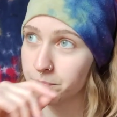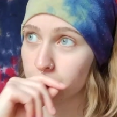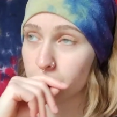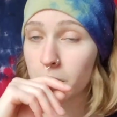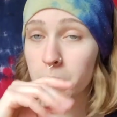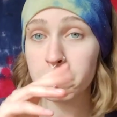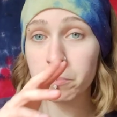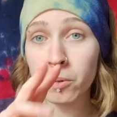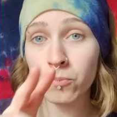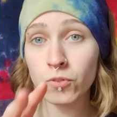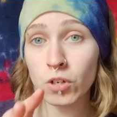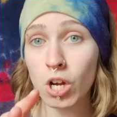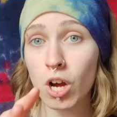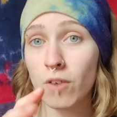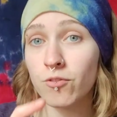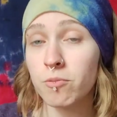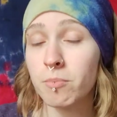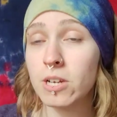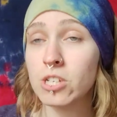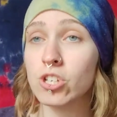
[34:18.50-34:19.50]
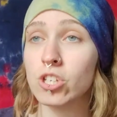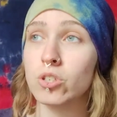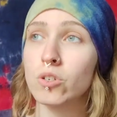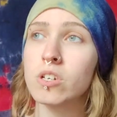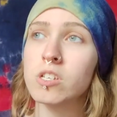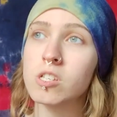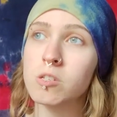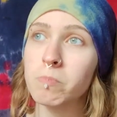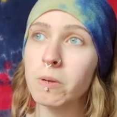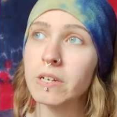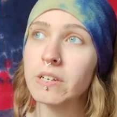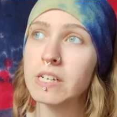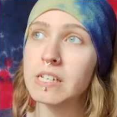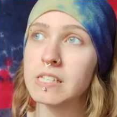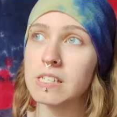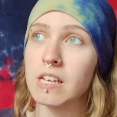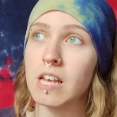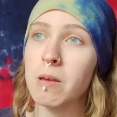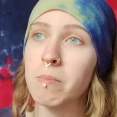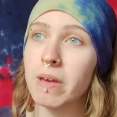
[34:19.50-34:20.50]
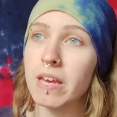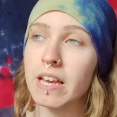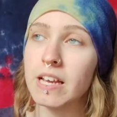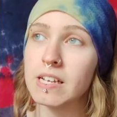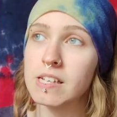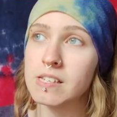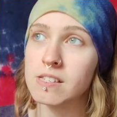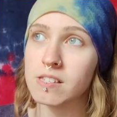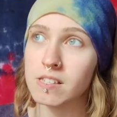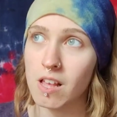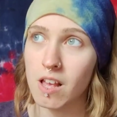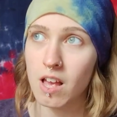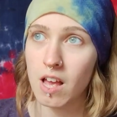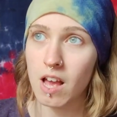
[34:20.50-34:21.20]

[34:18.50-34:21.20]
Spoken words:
for confirmation, your spirit team is